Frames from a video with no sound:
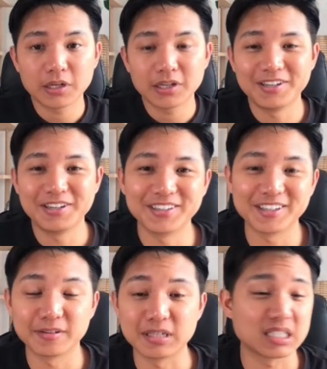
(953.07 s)
it.
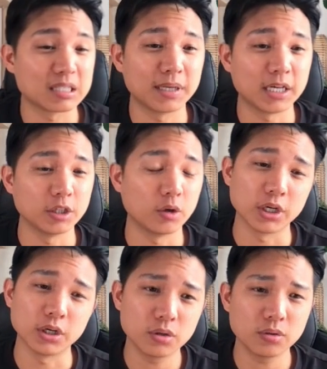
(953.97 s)
Is this something that you
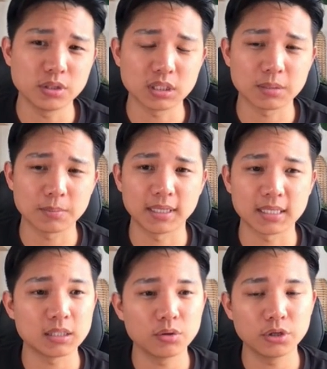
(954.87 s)
already know? Is this something
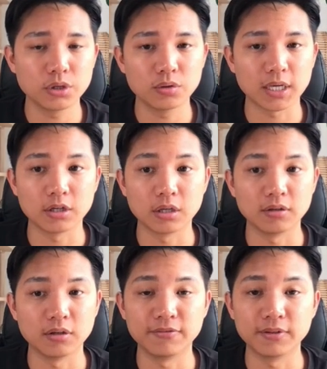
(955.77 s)
that's new to you that
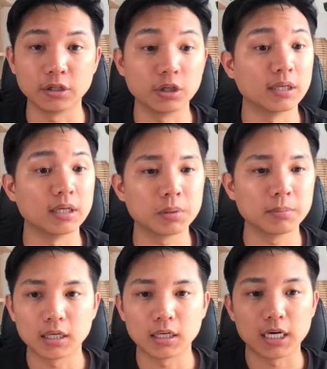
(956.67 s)
you feel like you can implement?